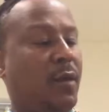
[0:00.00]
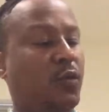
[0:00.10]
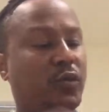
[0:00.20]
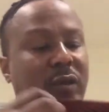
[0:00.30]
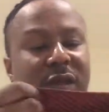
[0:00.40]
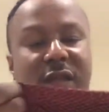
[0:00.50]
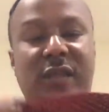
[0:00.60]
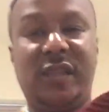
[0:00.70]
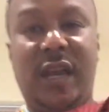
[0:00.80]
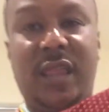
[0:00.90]
Also, there's
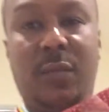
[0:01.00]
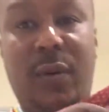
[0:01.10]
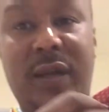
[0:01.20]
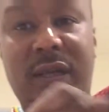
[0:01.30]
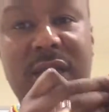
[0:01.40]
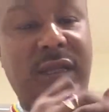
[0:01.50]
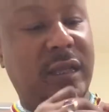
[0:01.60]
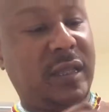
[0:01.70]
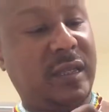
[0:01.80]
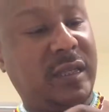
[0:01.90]
this other part.
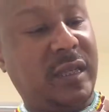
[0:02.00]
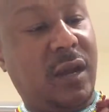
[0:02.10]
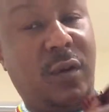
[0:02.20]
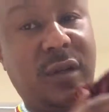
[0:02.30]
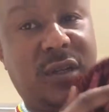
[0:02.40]
This is our